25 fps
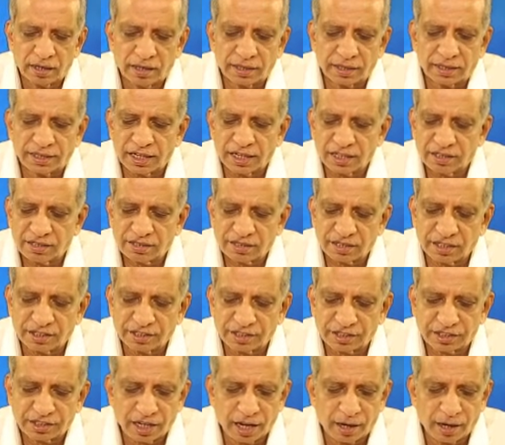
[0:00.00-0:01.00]

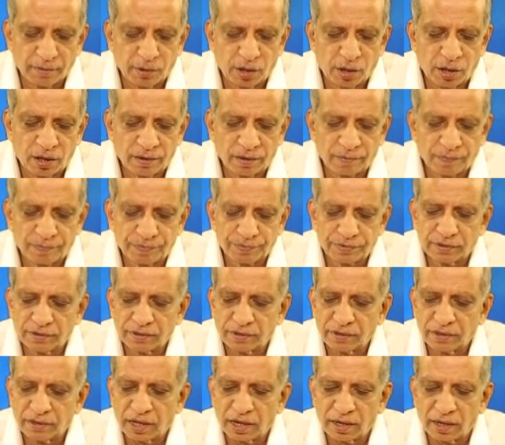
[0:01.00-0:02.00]
exists among
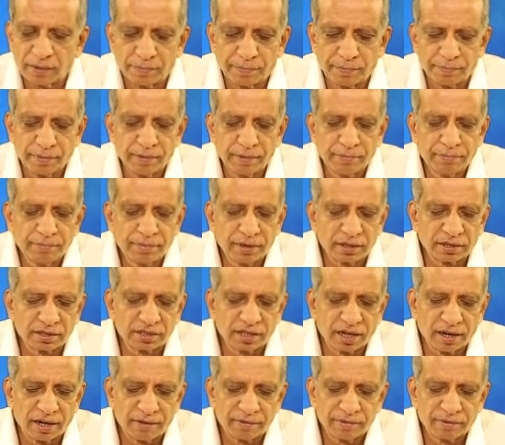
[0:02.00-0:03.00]
the
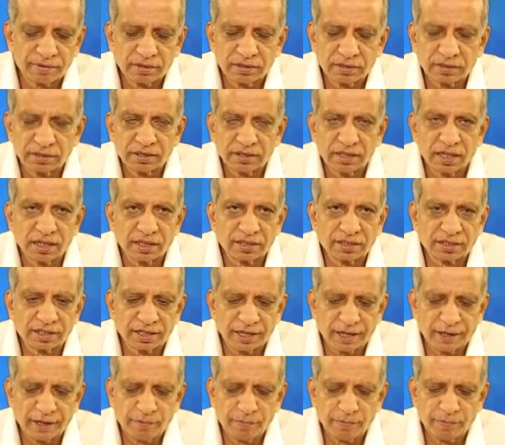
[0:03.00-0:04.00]
members of the
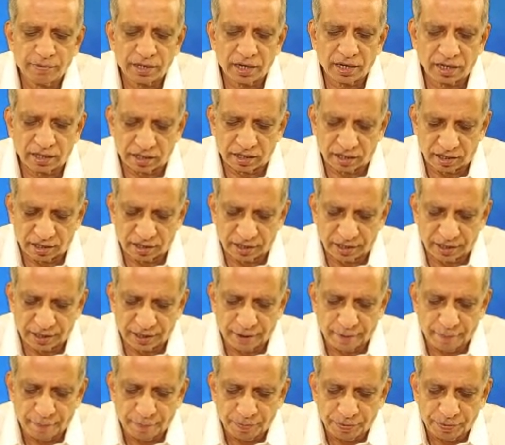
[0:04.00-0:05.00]
same
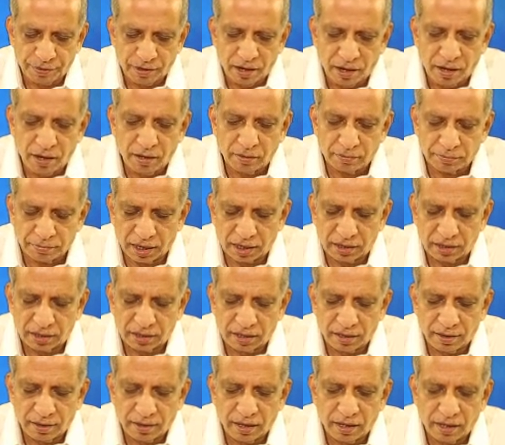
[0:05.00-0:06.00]
category,
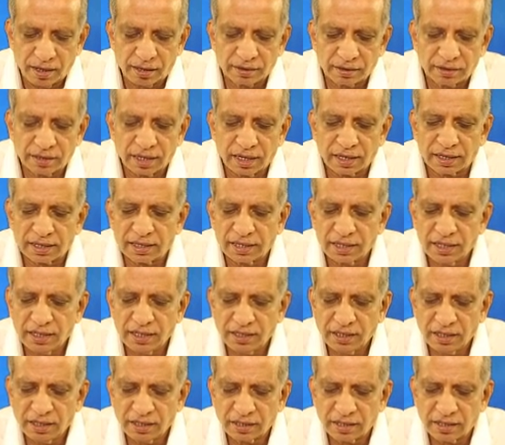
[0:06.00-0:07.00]
but the
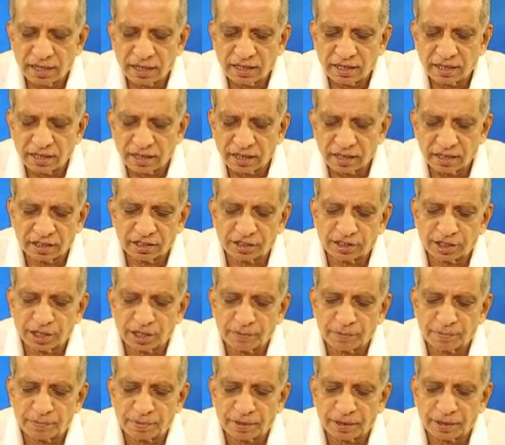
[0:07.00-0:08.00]
greater than
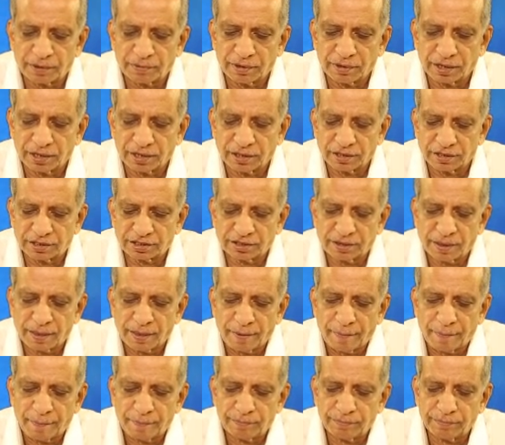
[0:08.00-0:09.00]
relation prevails
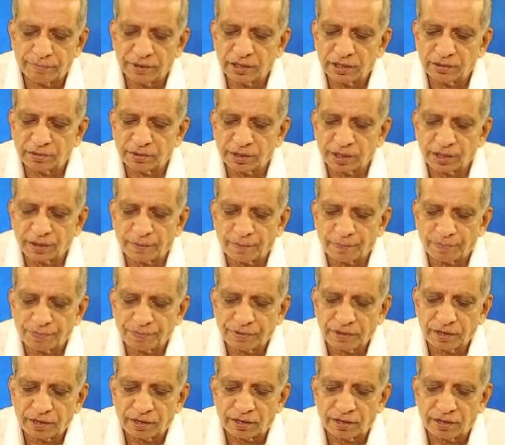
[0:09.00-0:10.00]
between
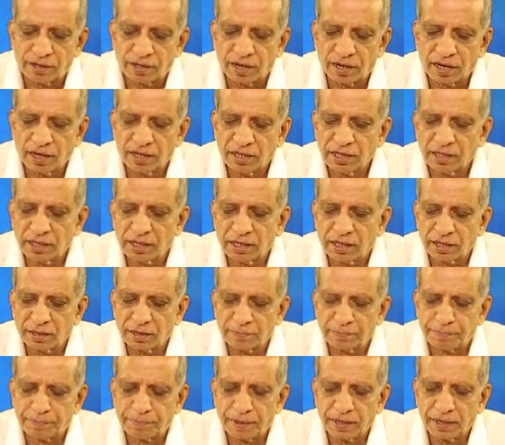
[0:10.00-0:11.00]
any
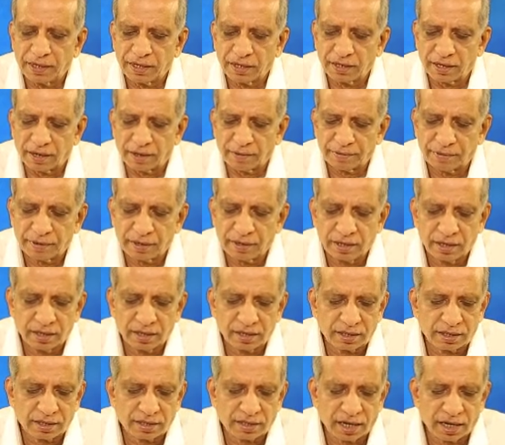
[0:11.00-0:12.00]
pair of
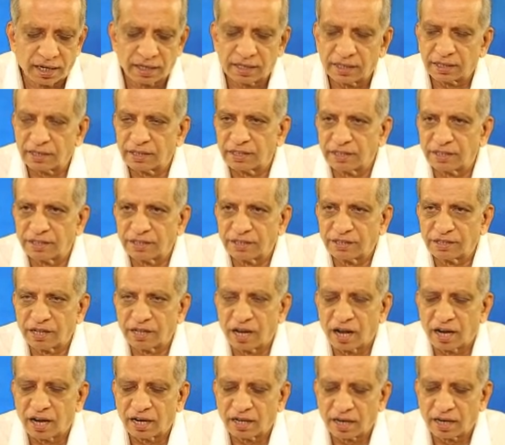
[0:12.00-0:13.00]
categories
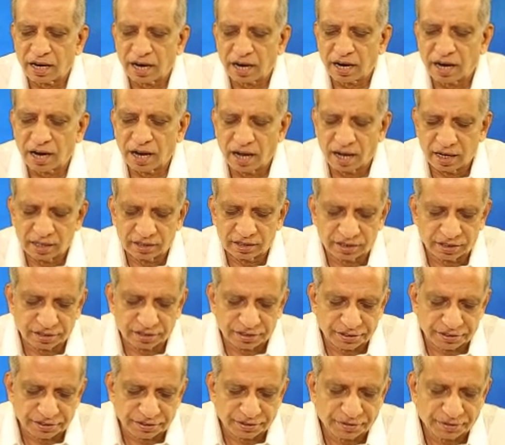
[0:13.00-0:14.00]
or
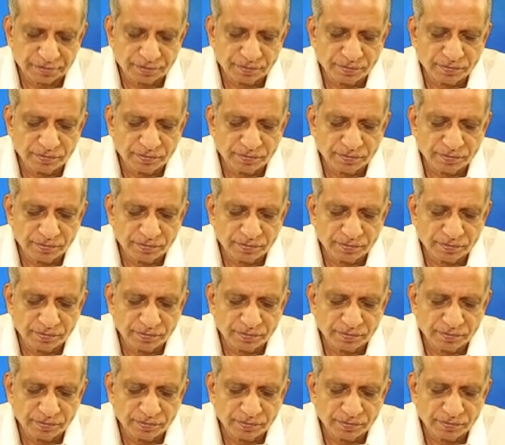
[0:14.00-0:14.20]
classes.